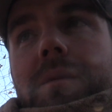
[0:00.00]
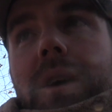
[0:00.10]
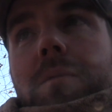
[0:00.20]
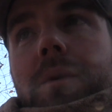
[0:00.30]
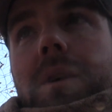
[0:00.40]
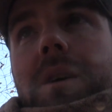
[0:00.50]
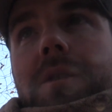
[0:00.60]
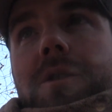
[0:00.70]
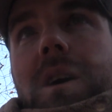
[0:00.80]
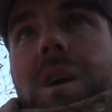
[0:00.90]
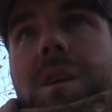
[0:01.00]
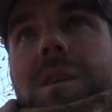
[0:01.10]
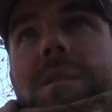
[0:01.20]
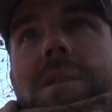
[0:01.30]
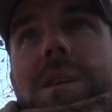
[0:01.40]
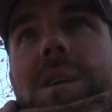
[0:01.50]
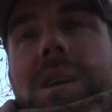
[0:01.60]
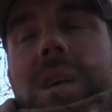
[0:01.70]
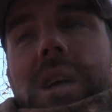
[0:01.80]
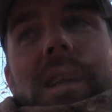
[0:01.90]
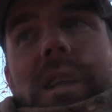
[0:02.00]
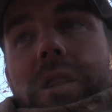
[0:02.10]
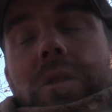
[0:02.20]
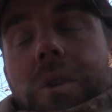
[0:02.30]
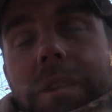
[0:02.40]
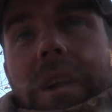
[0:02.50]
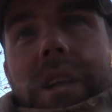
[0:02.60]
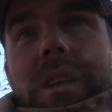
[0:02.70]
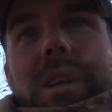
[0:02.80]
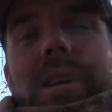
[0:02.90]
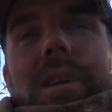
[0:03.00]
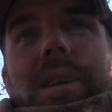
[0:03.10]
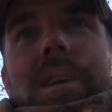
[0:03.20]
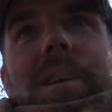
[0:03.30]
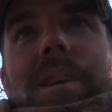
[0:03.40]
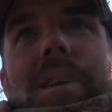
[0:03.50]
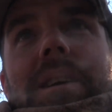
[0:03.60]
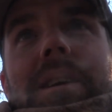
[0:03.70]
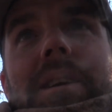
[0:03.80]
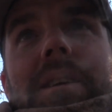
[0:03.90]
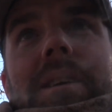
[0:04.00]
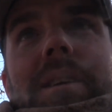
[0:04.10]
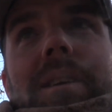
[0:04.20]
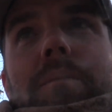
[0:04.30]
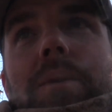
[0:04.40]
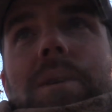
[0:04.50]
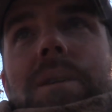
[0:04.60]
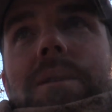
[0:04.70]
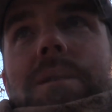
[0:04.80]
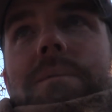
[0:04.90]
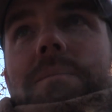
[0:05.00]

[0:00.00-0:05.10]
double lung shot. And it looked like a double lung.